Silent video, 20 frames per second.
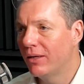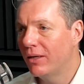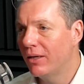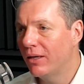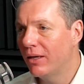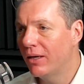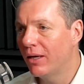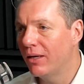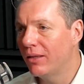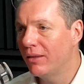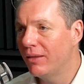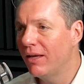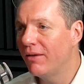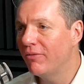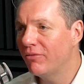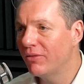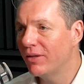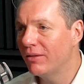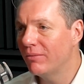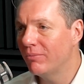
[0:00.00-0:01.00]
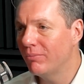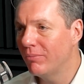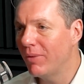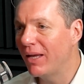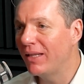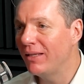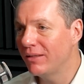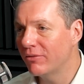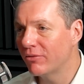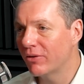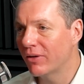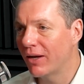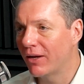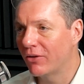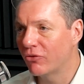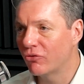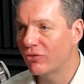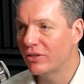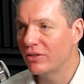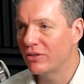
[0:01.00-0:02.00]
lived in many different
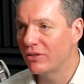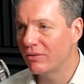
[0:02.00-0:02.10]
countries.